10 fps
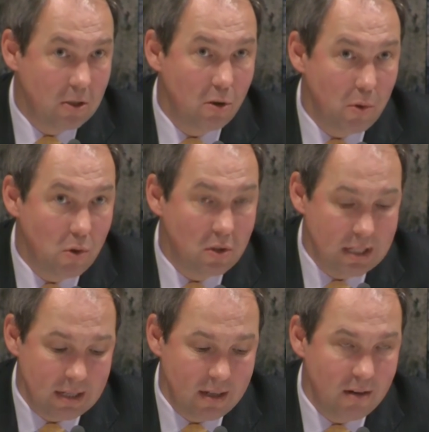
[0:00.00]

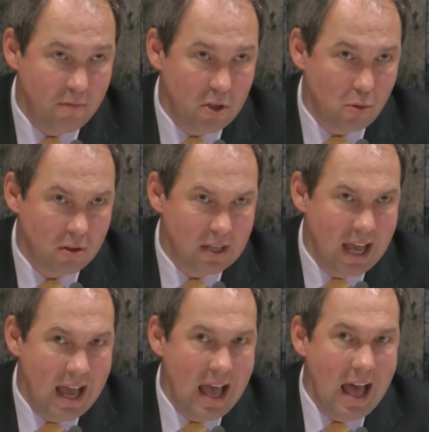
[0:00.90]
communities and individuals,
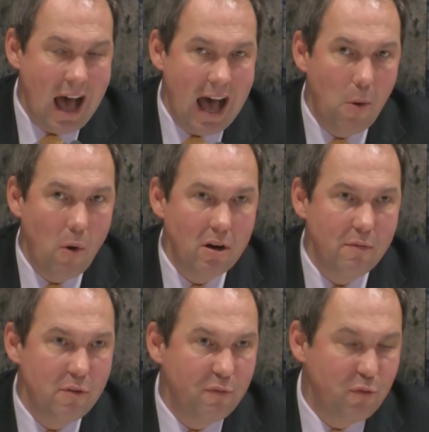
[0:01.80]
are one
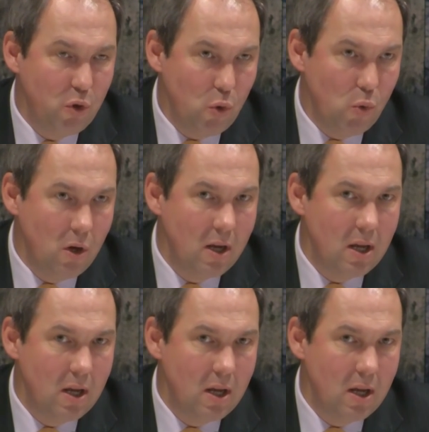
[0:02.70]
of the few